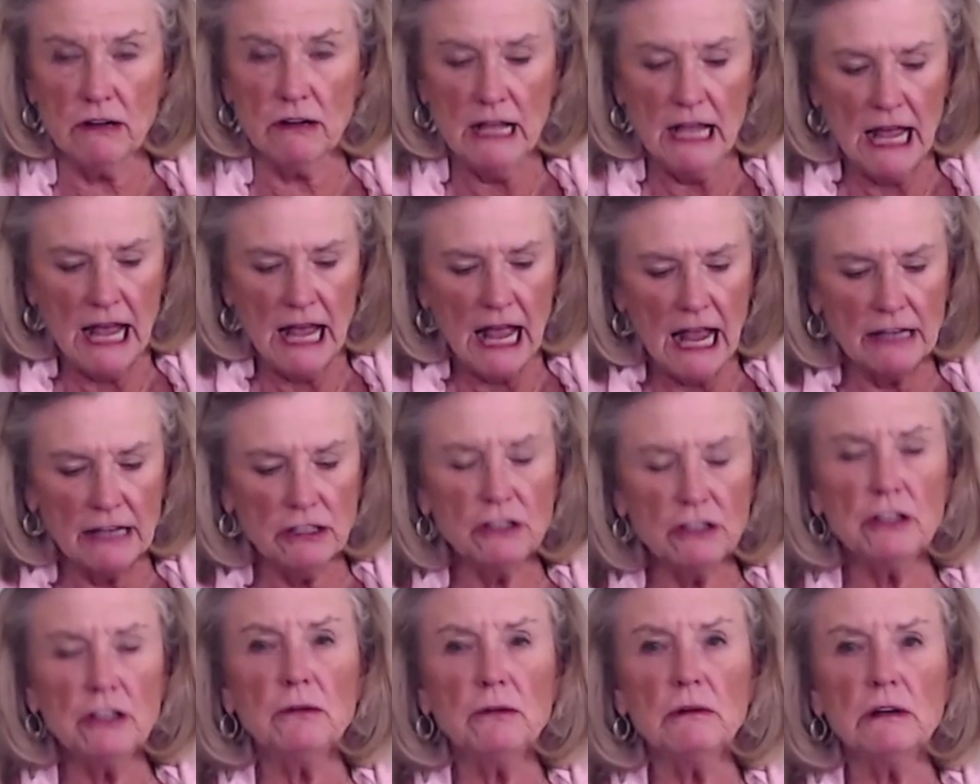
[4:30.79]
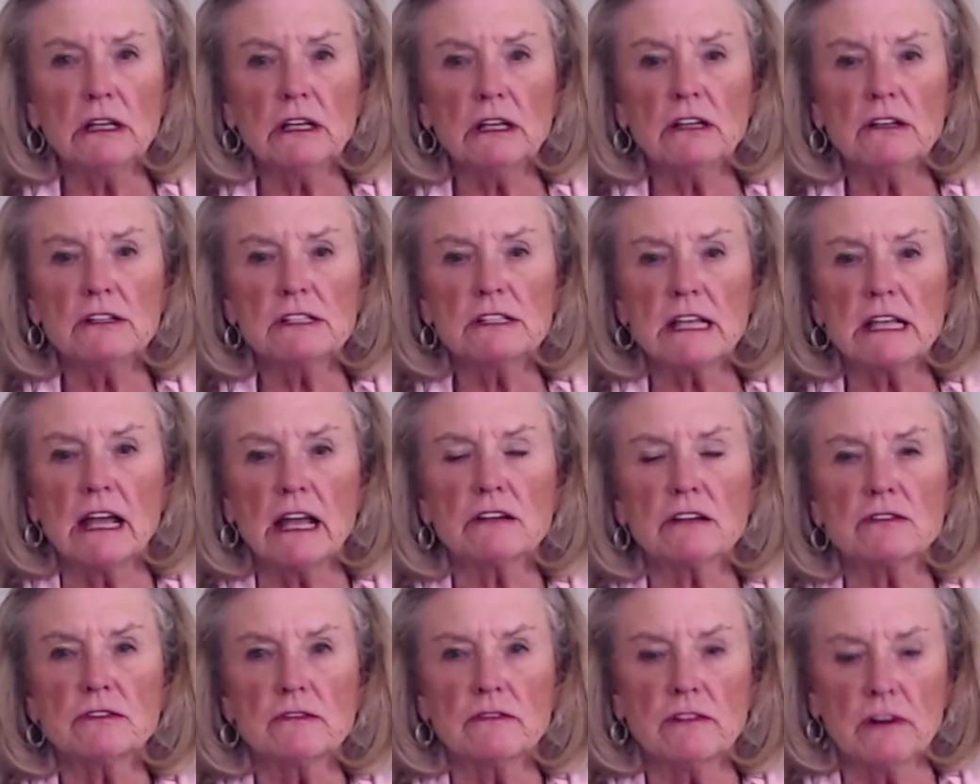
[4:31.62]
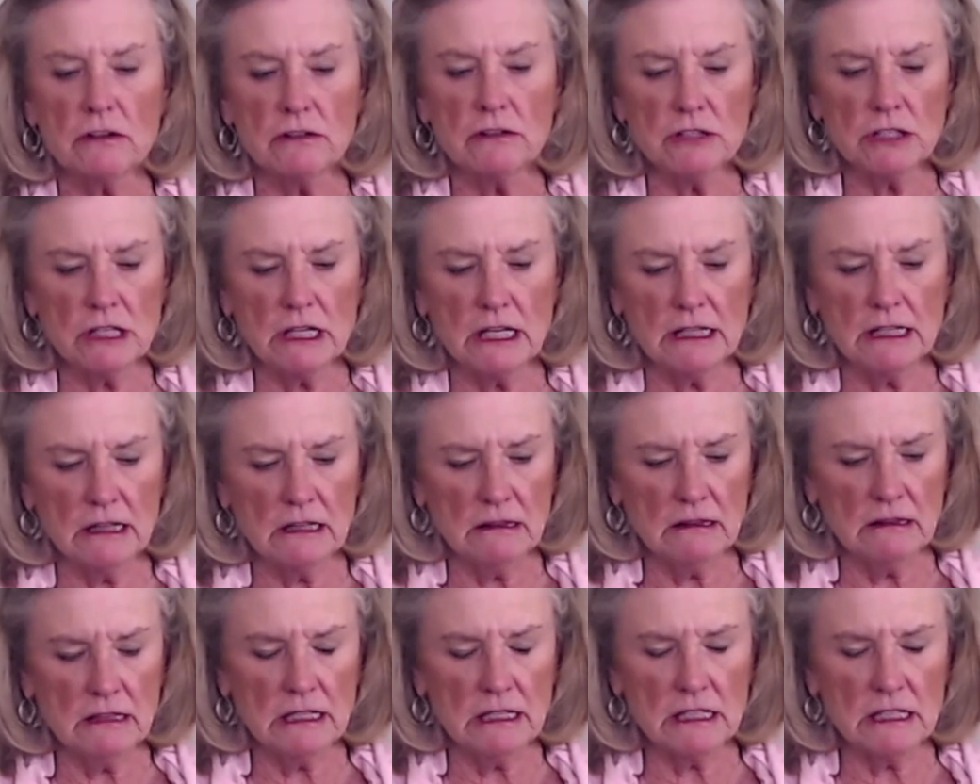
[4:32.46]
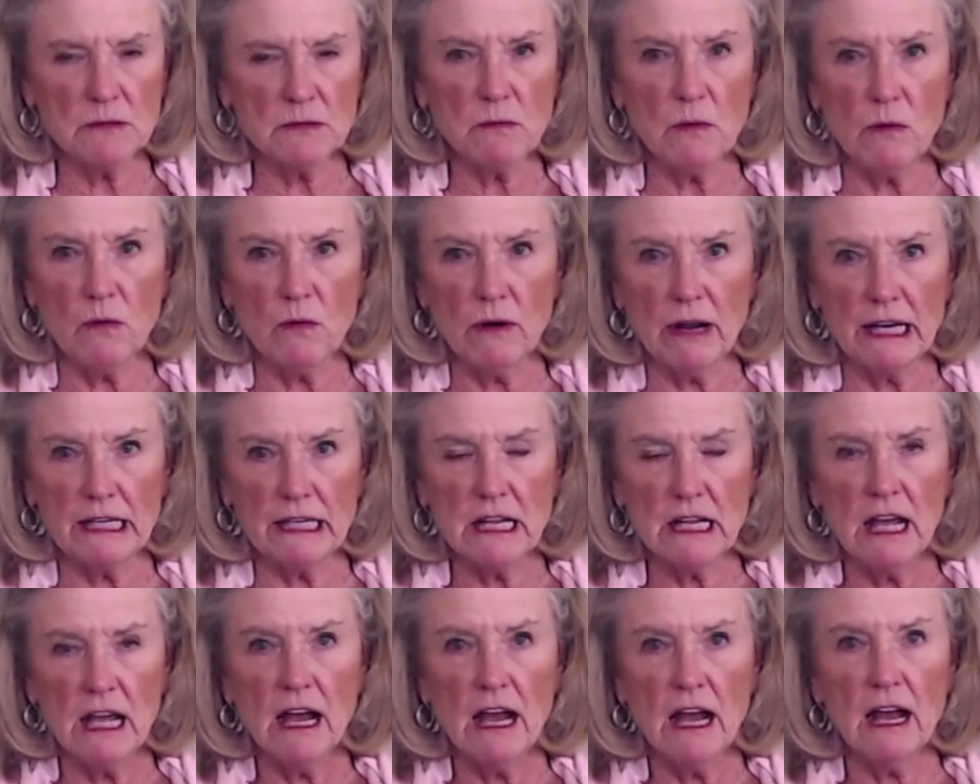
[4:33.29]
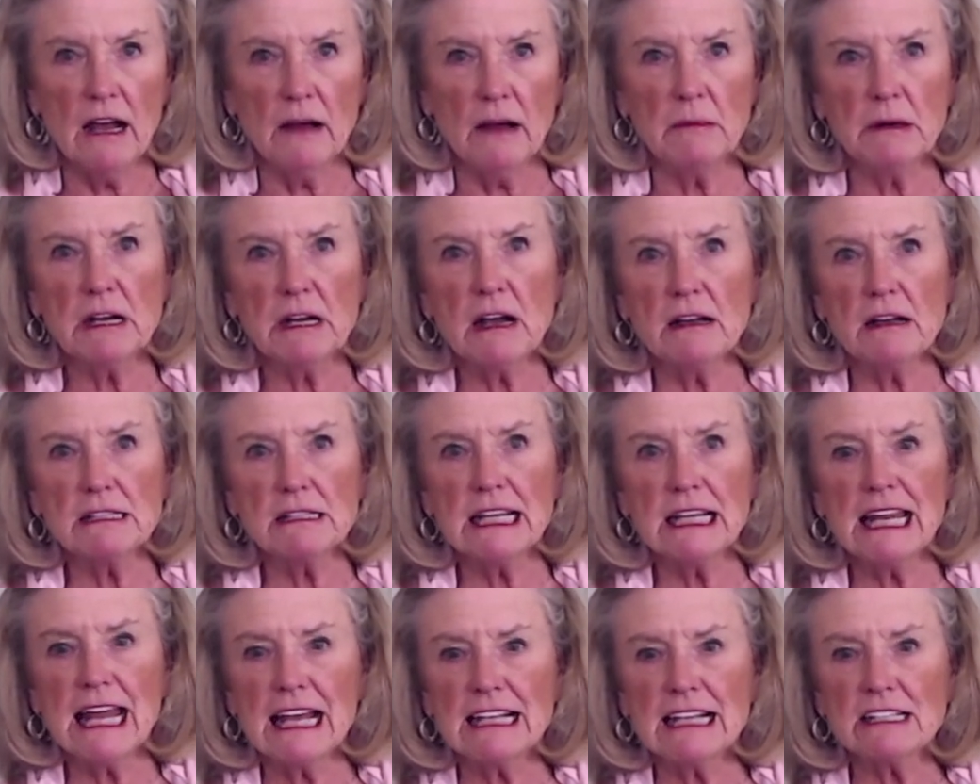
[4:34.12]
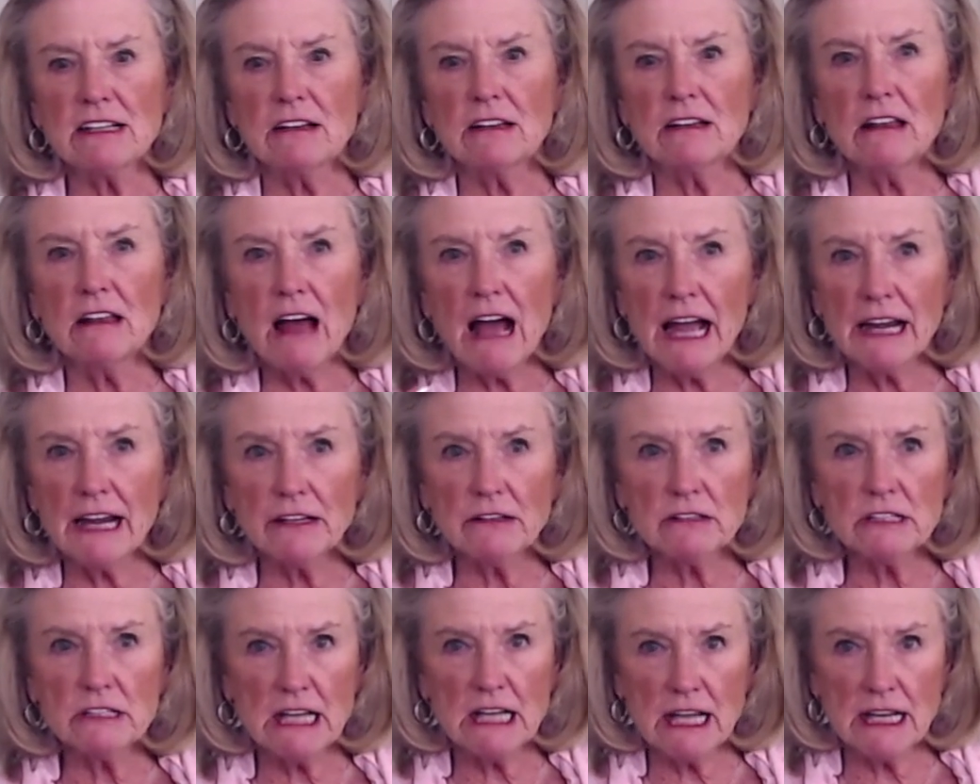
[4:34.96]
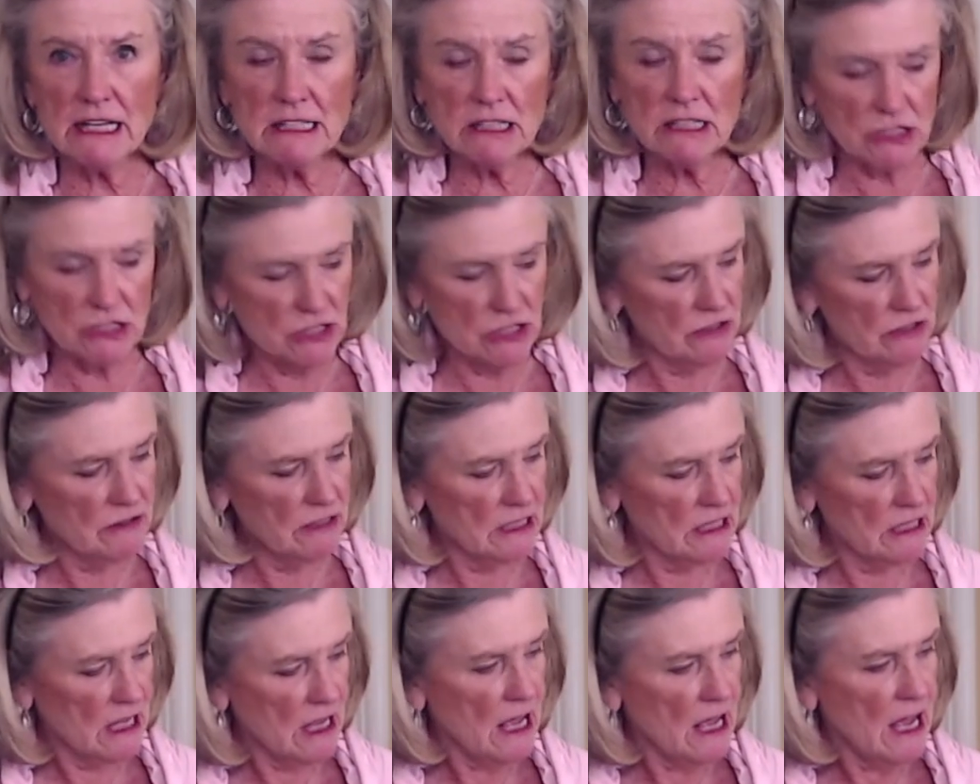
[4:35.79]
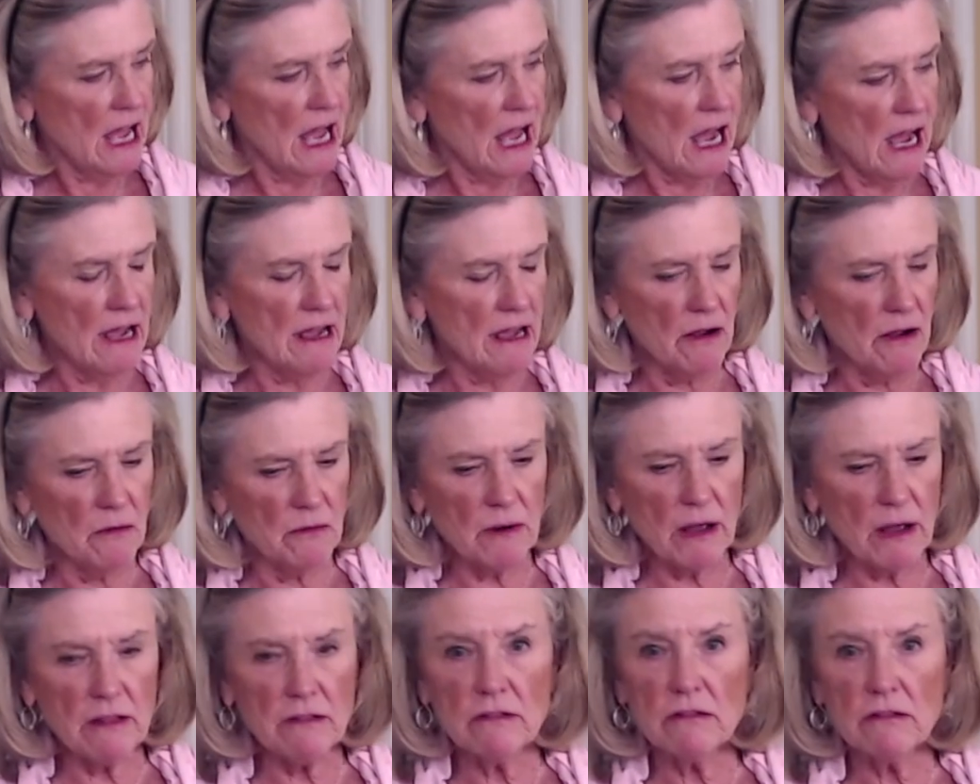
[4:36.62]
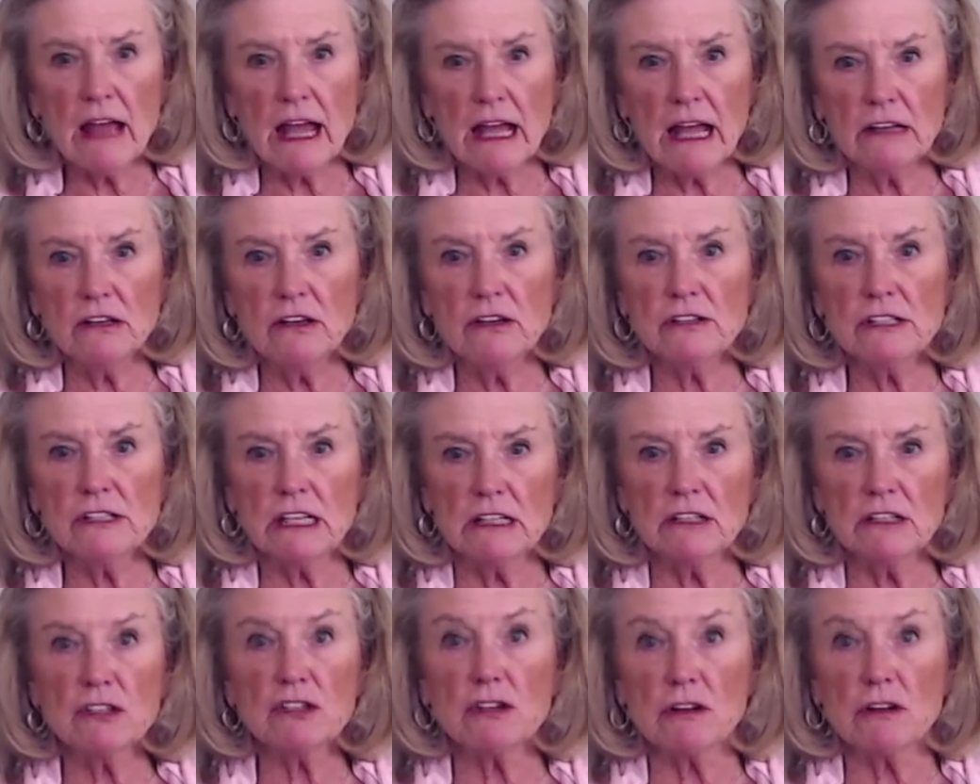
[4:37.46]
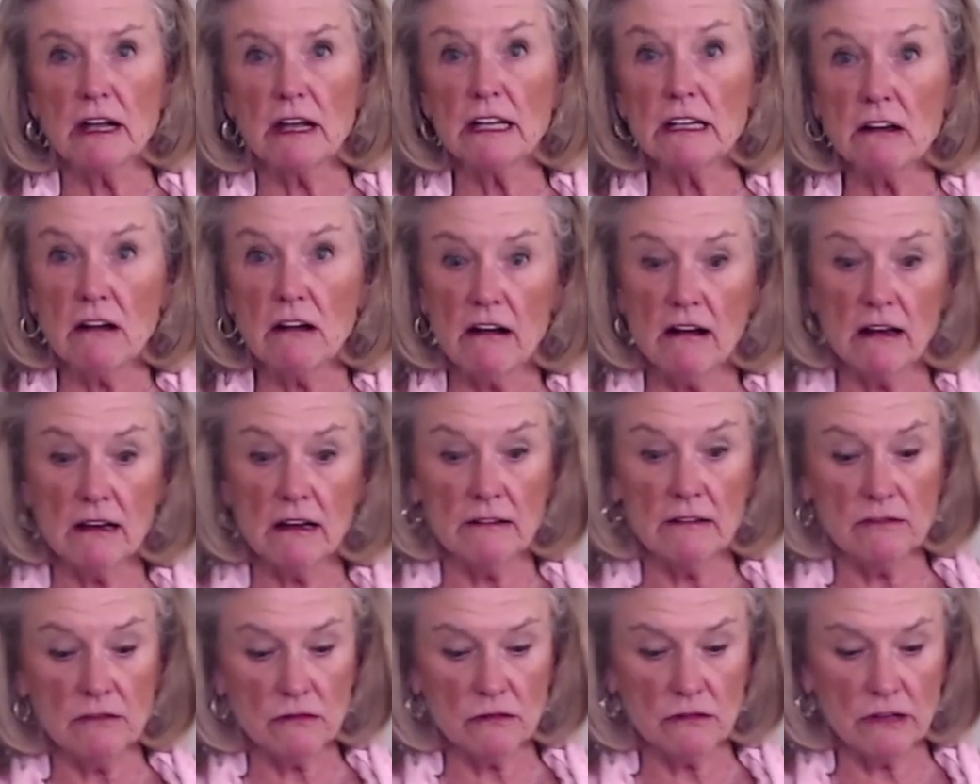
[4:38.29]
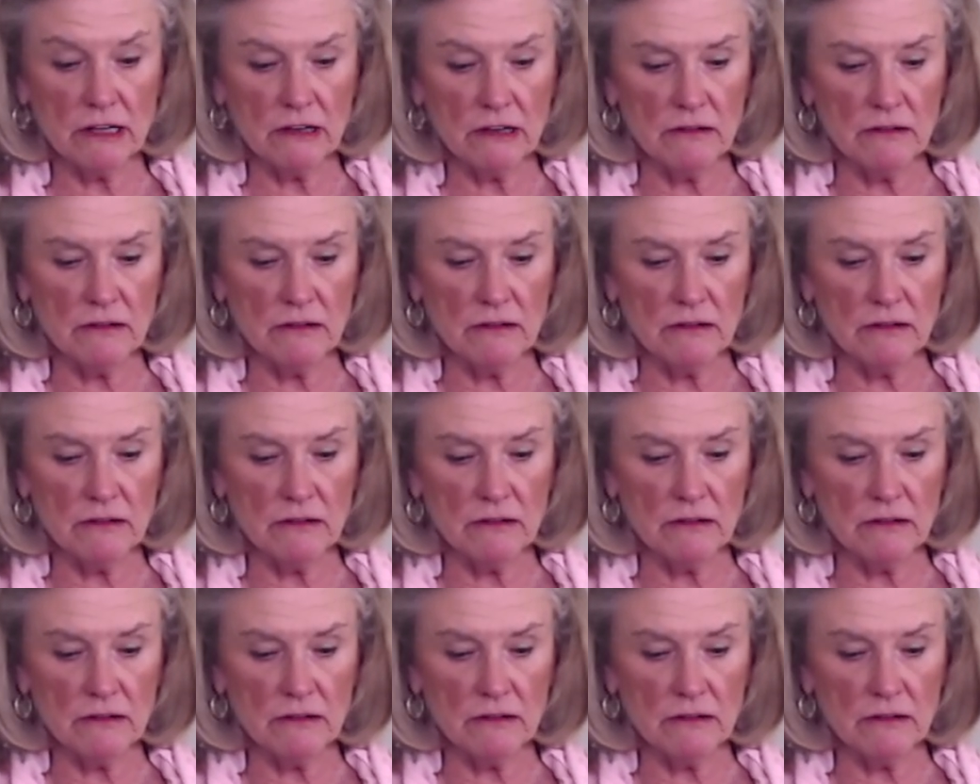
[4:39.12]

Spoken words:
And you do want to use the extra virgin at this point because it has a lighter taste to it rather than using straight olive oil.